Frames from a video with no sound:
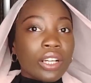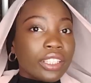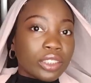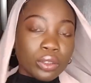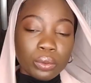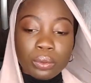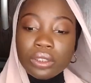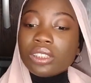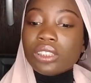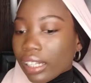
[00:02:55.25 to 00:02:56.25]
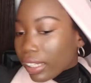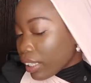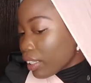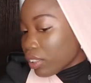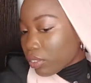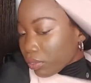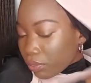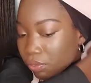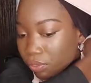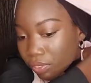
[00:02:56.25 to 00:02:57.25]
to throw it back like
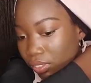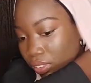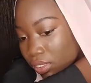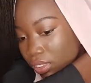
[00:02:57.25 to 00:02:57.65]
this